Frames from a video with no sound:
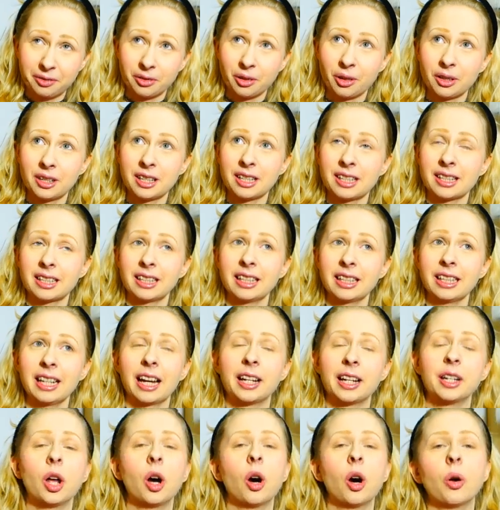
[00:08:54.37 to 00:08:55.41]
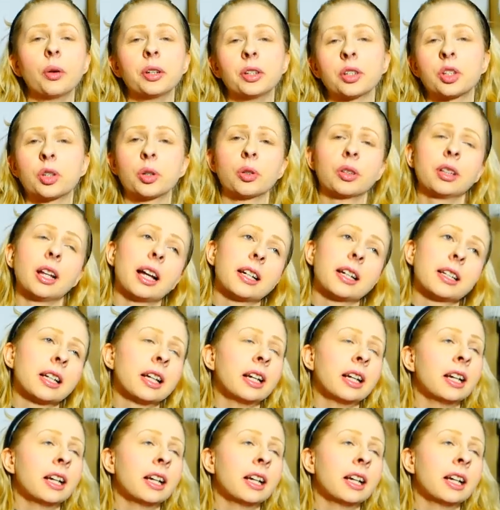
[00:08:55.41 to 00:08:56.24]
Honestly, I know you should not